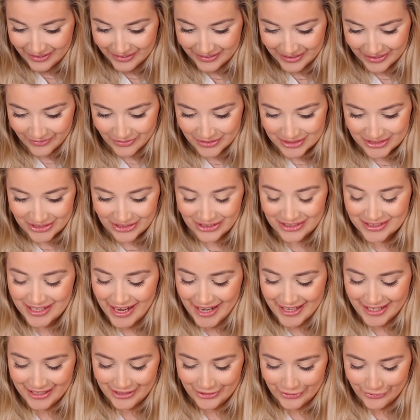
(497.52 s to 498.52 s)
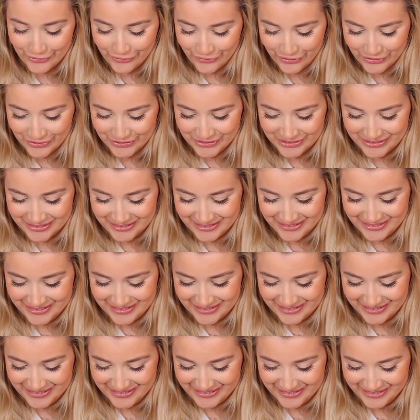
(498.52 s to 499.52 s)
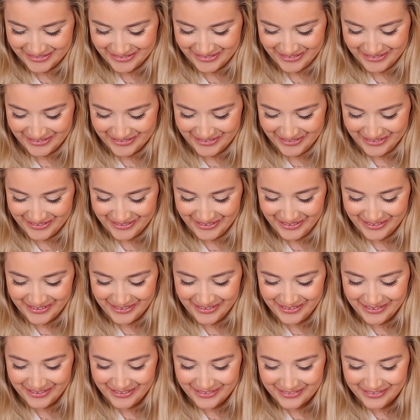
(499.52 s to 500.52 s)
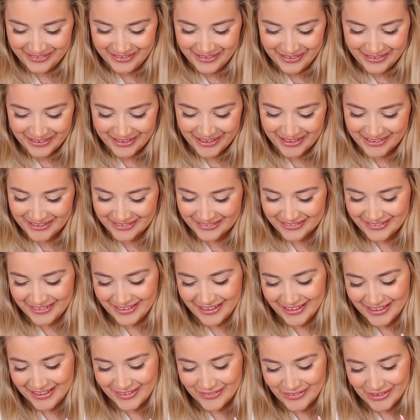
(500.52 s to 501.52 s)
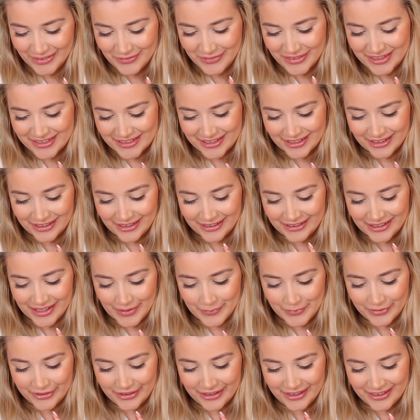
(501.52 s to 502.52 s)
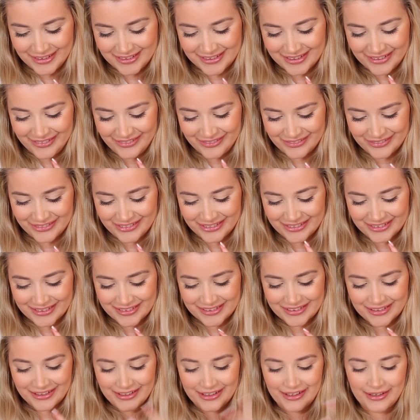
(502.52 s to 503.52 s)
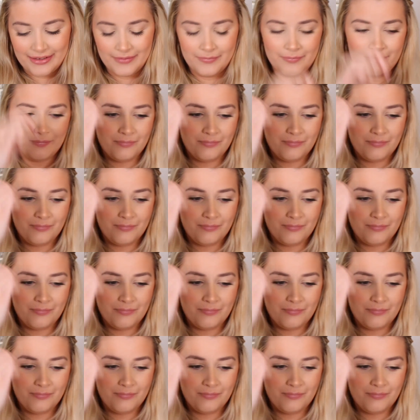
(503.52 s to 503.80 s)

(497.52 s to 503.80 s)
That one's called I Love. I don't think it's meant to be said like that, but that's how I'm going to say it.